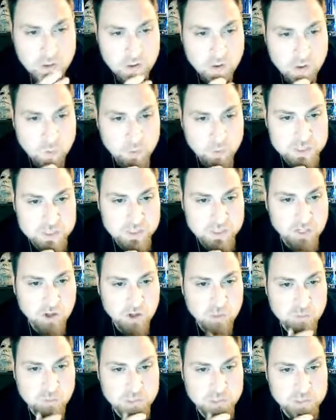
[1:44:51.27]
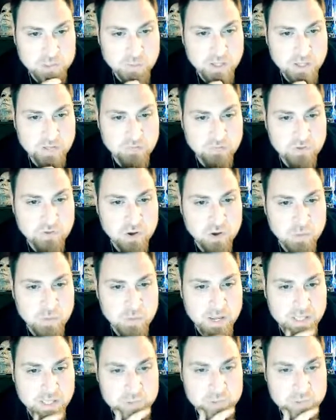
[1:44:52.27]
What's accomplished by the film, as